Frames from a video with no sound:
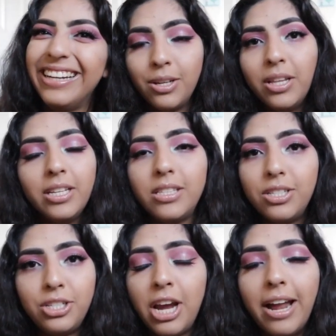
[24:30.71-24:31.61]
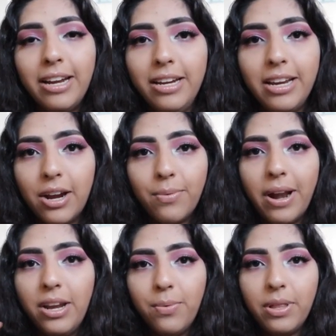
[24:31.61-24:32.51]
So this chatty get
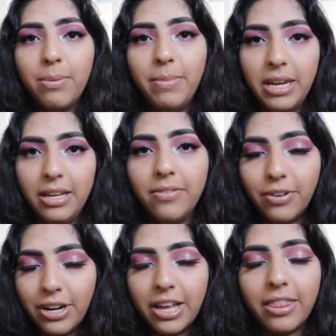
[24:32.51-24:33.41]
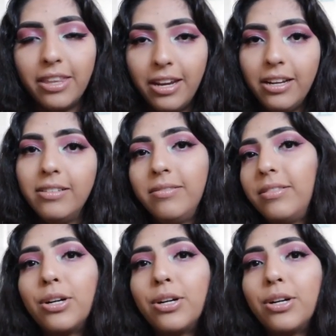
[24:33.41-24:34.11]
ready with me for nothing